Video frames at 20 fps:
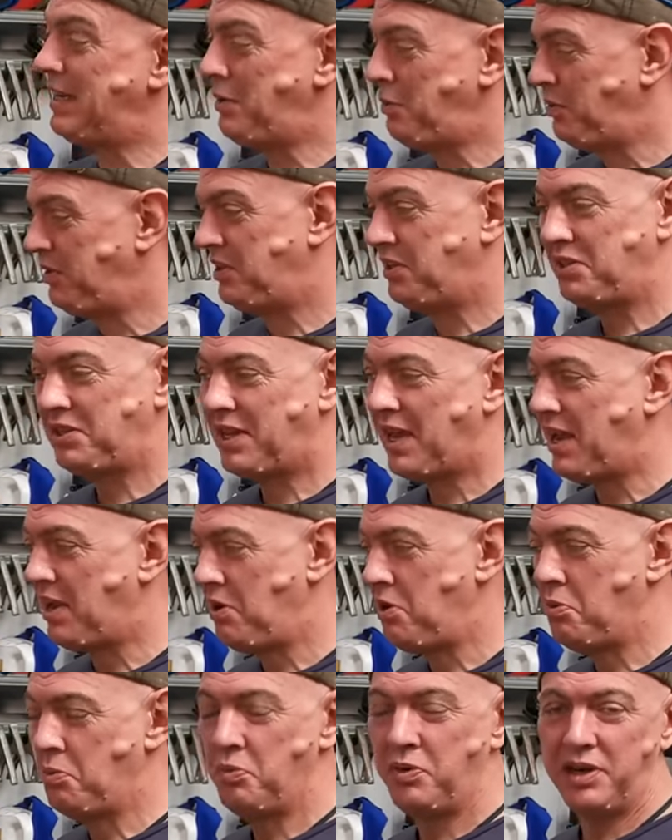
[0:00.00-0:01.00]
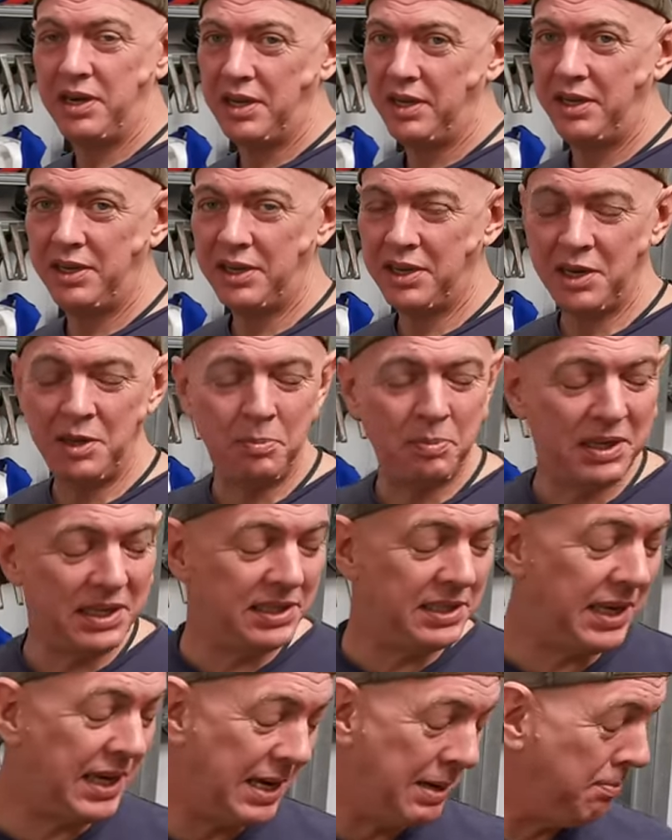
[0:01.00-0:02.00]
Dude, we're just getting on with it. You're gonna
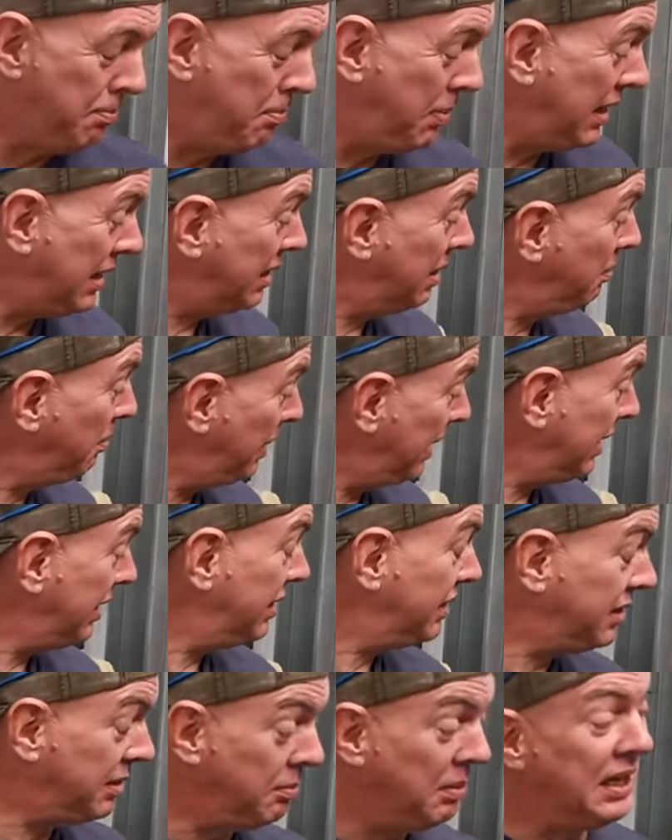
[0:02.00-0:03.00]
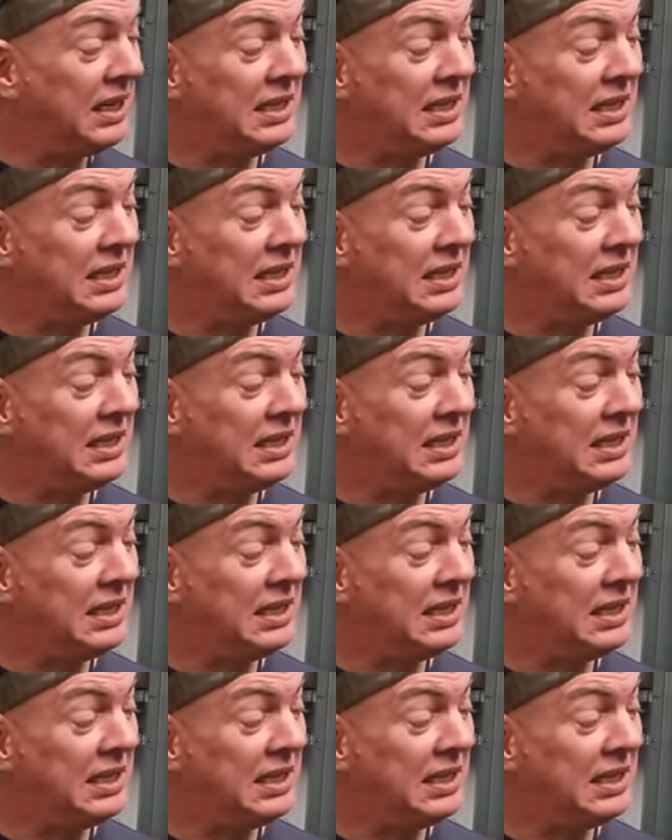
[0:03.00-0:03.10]
be seeing bits and pieces of